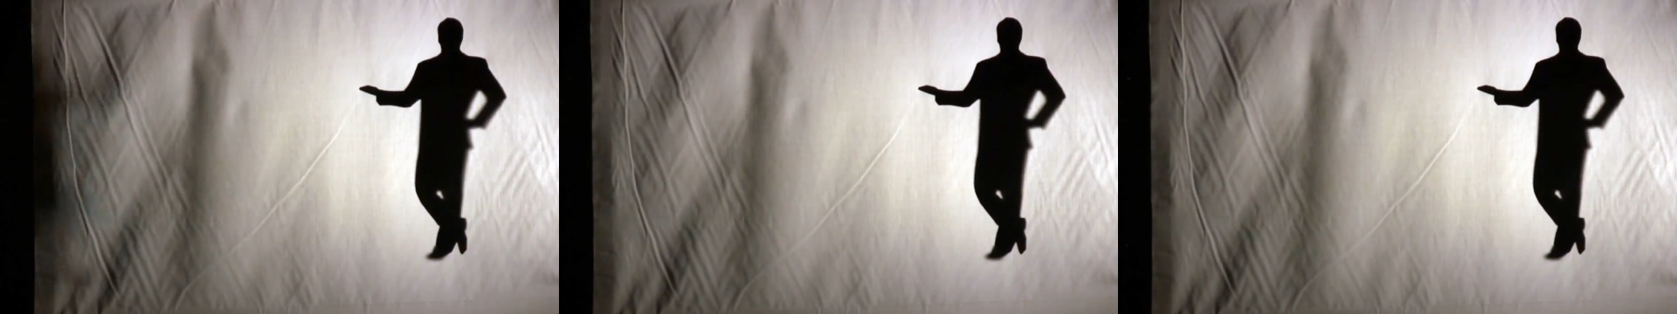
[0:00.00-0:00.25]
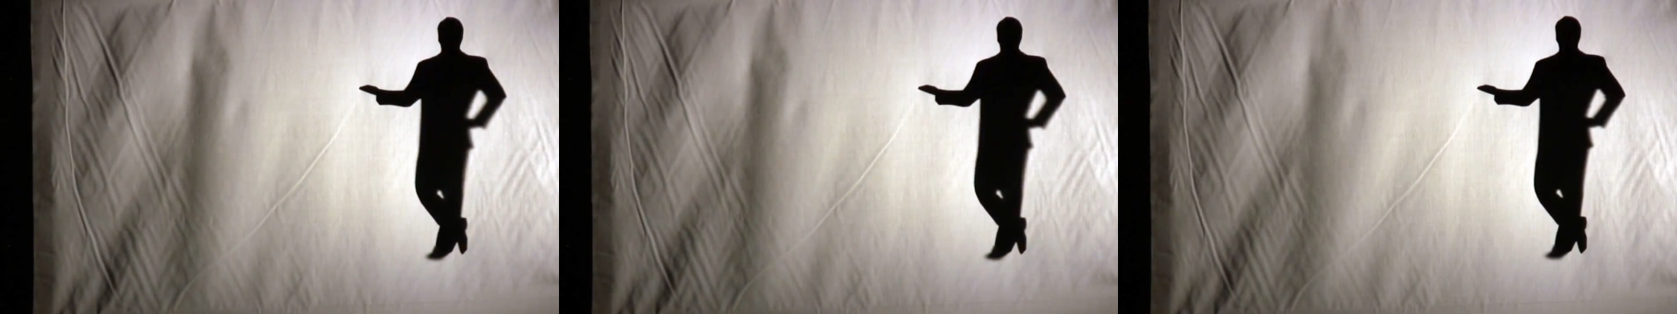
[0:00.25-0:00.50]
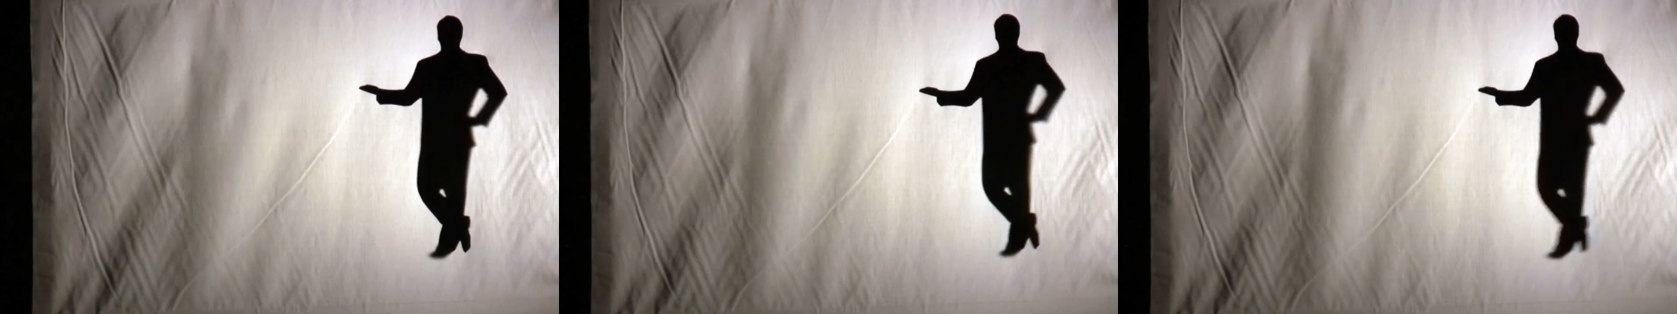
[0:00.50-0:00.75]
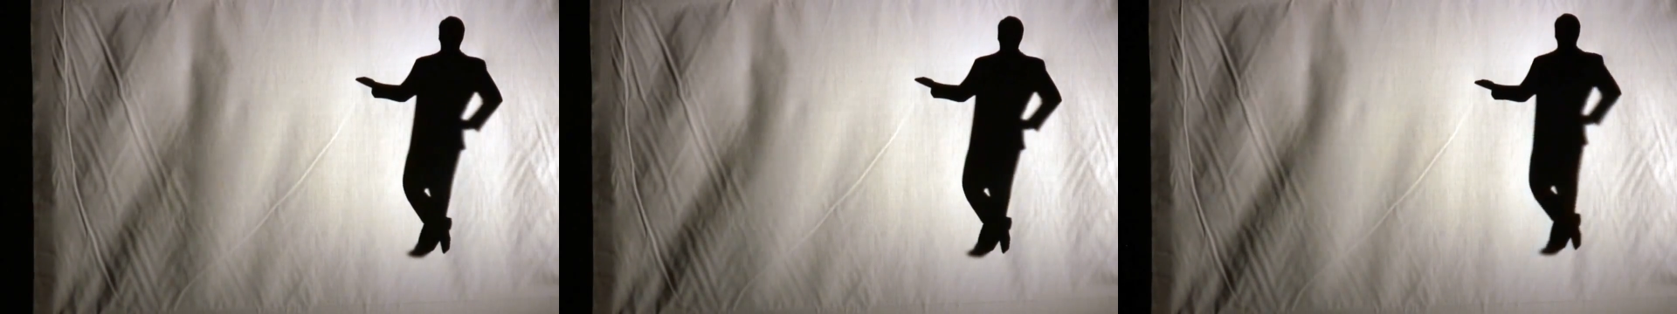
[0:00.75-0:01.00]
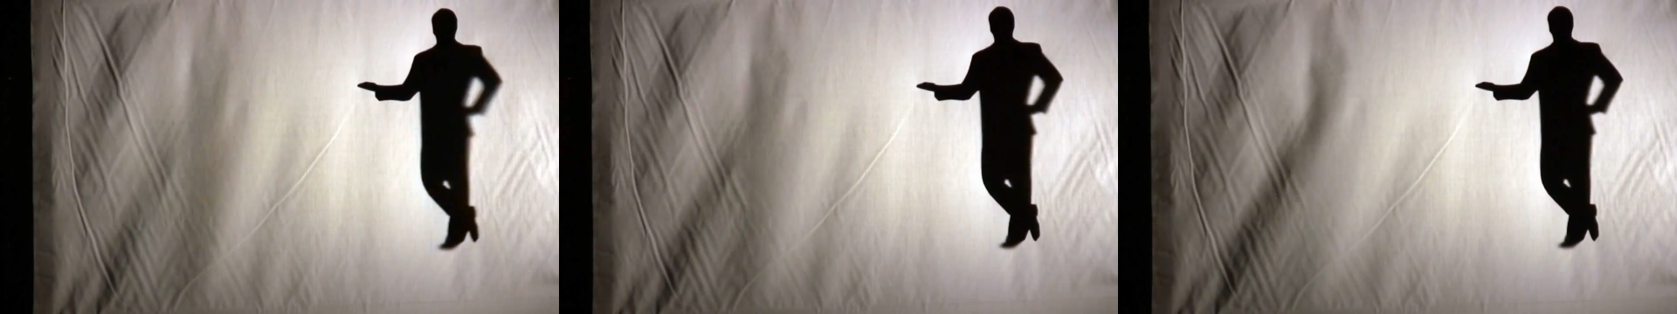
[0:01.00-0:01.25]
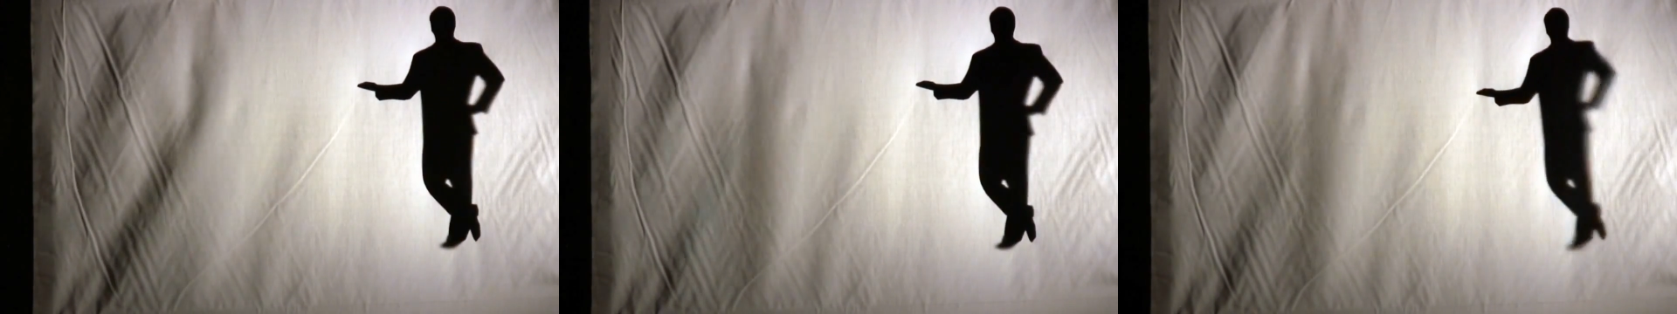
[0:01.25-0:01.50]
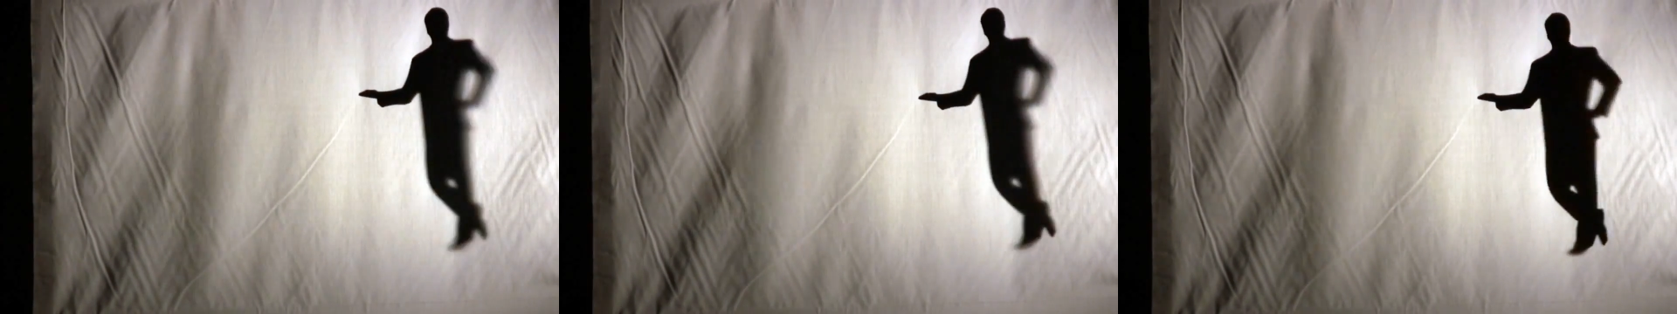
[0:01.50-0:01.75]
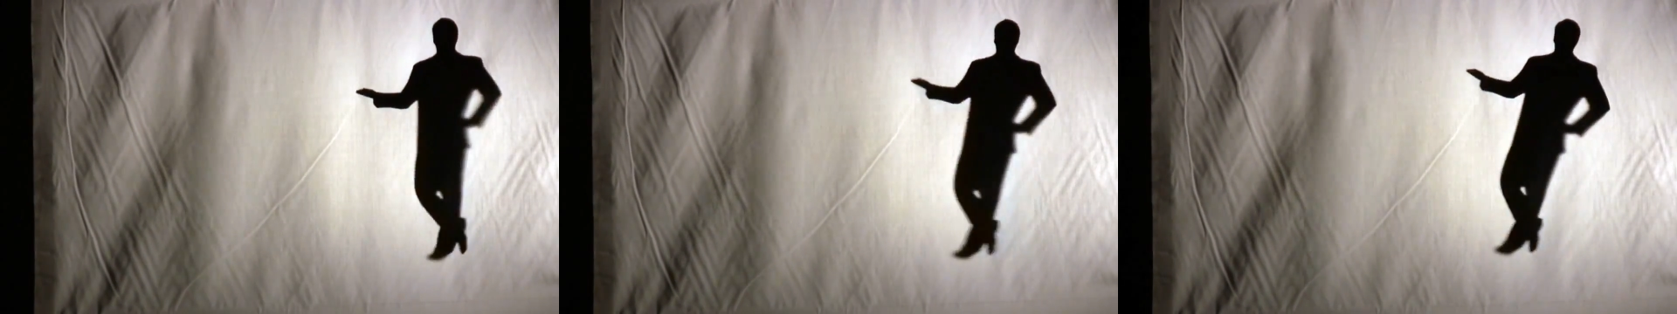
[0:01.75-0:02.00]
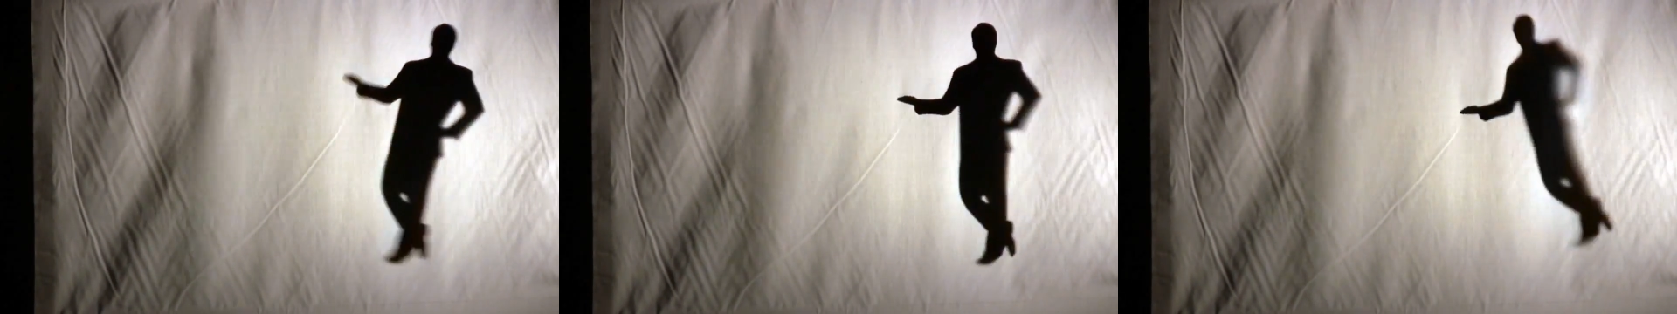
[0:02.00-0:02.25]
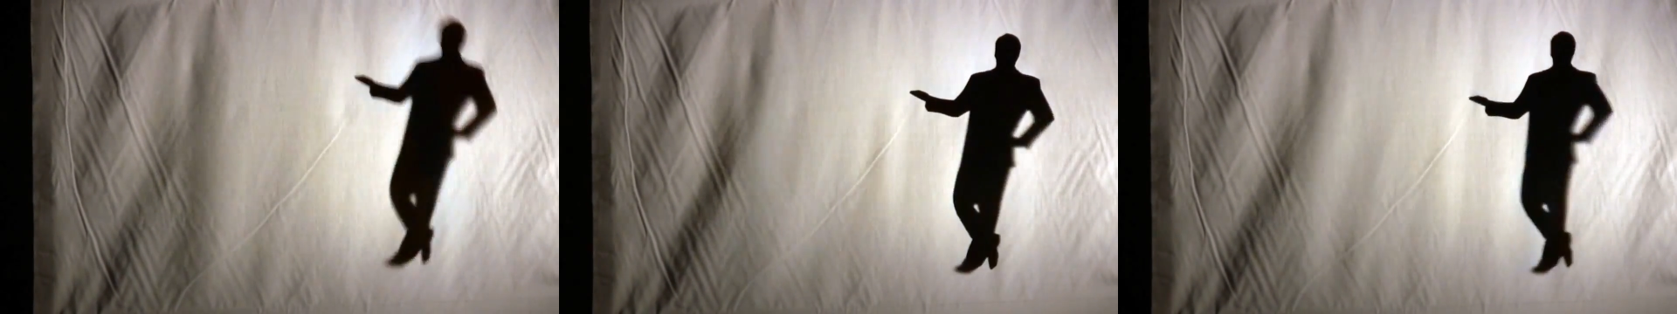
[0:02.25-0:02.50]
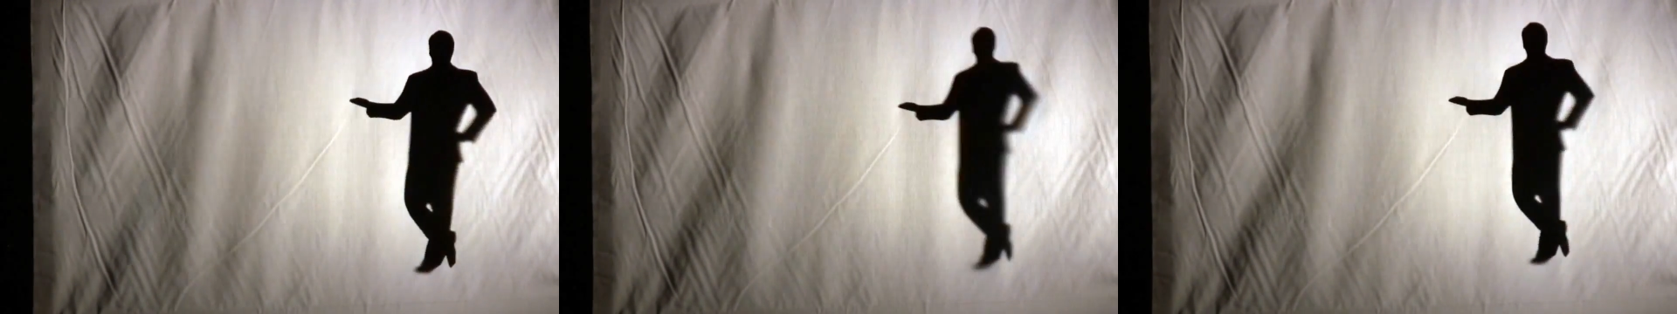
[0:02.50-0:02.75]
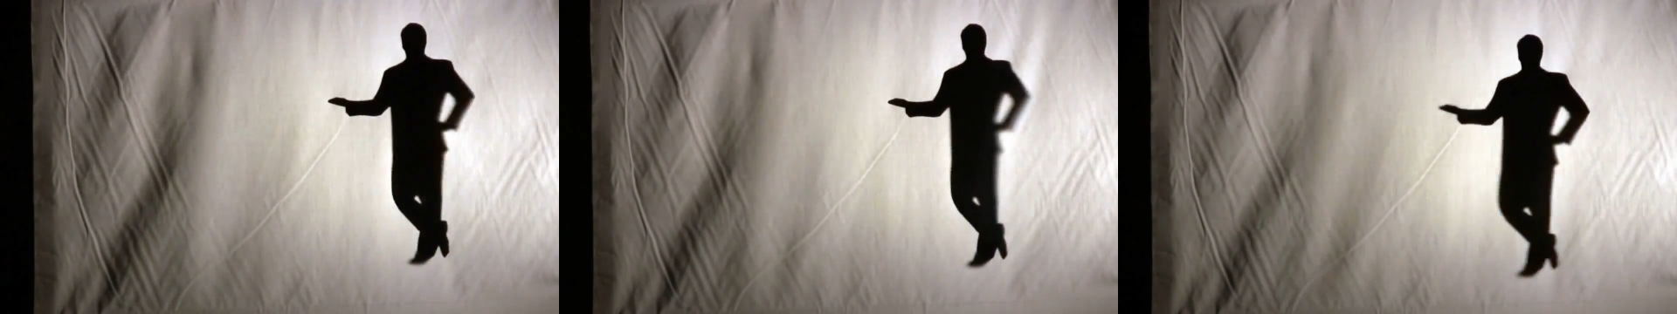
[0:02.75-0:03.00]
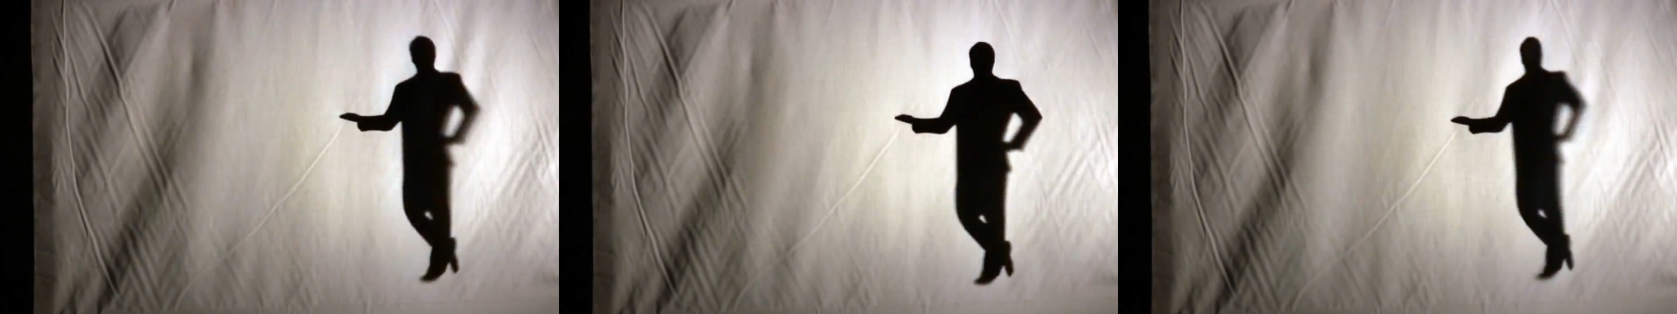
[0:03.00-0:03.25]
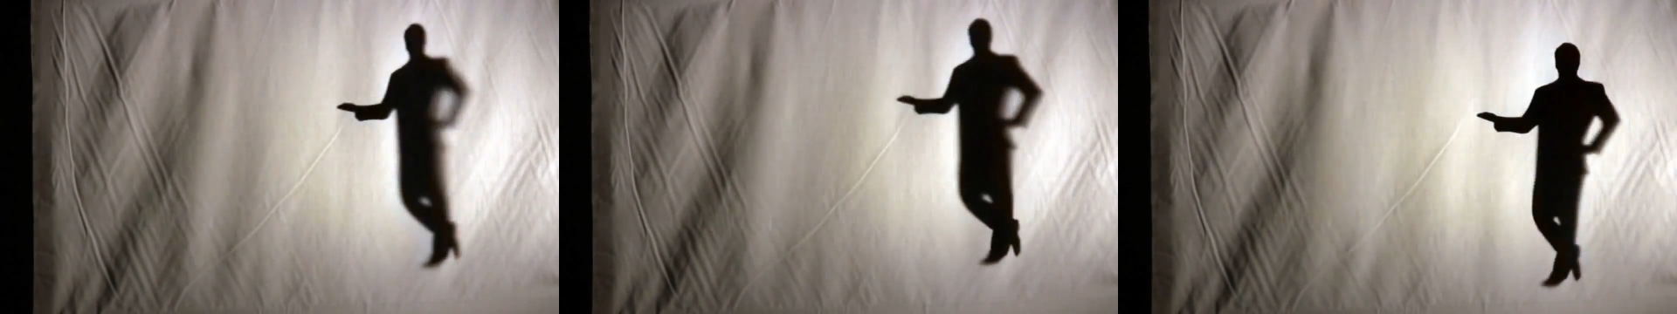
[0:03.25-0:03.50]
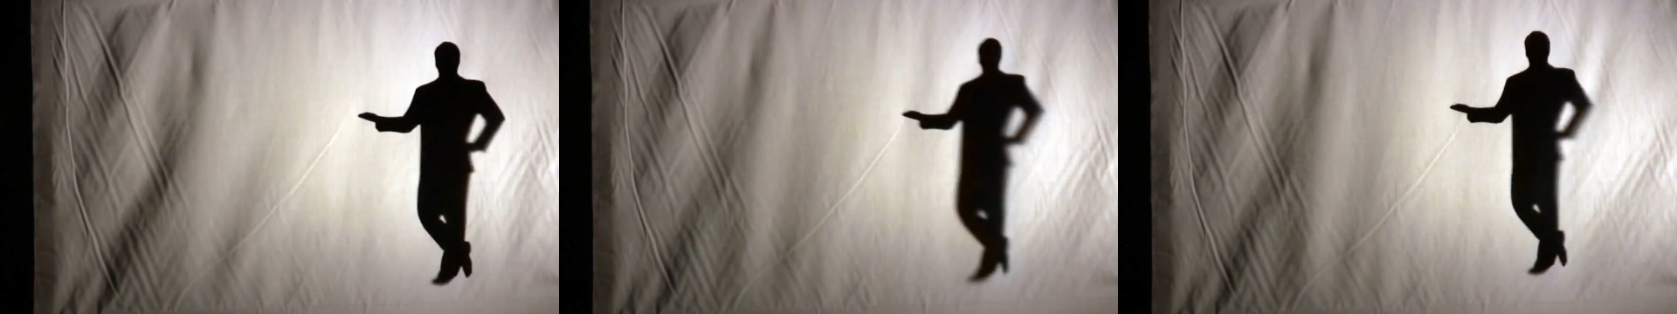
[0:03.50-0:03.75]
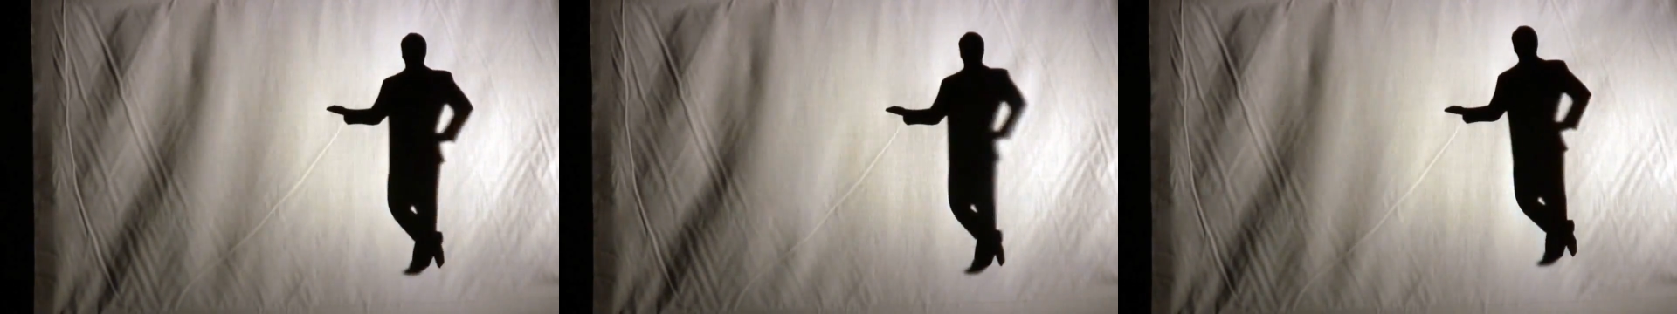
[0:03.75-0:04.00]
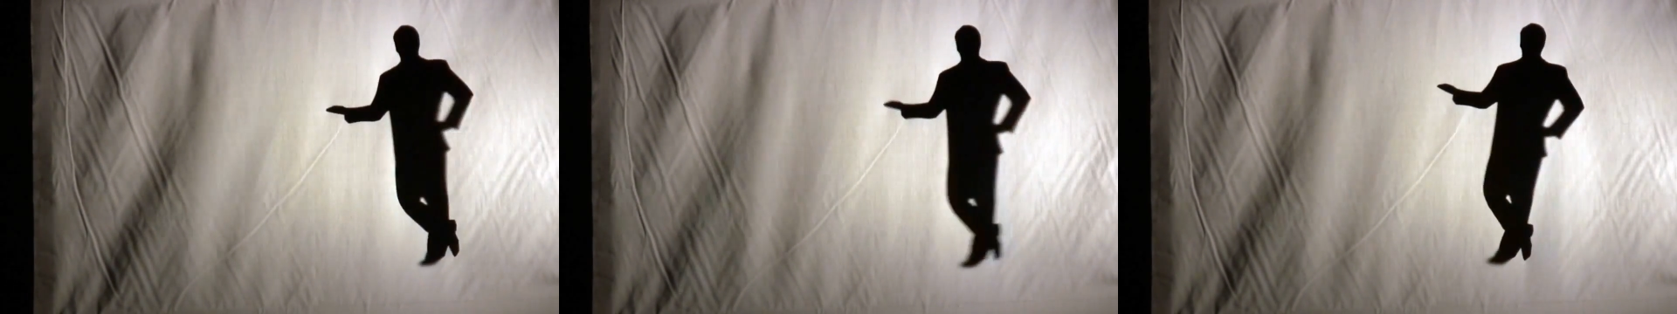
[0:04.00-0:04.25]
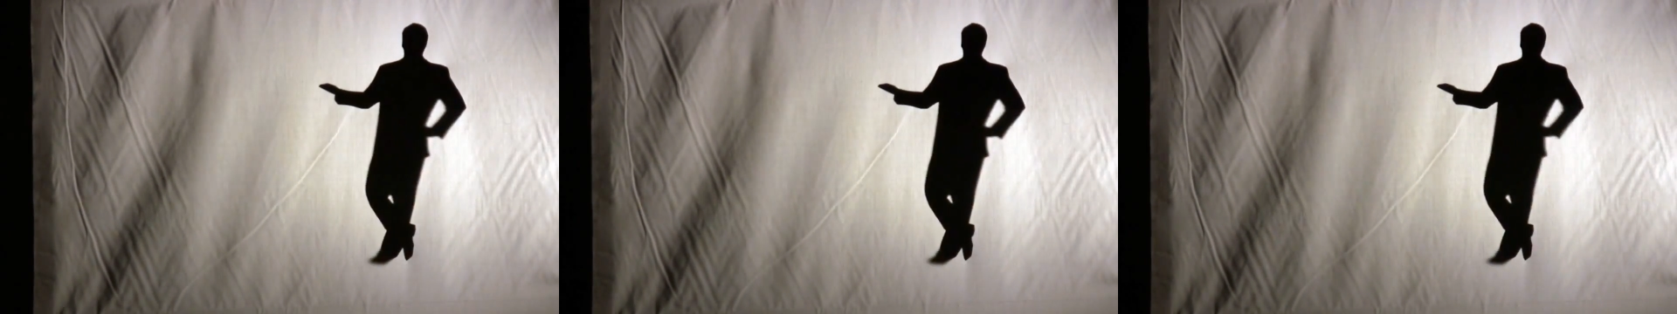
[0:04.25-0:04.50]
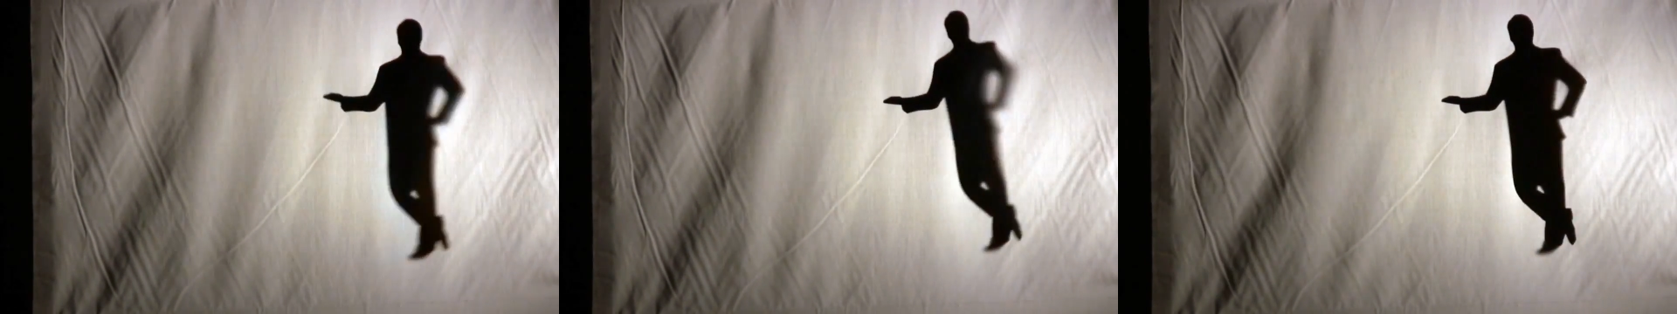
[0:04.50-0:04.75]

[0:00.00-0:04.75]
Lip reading: No face is visible, so there are no lips to read.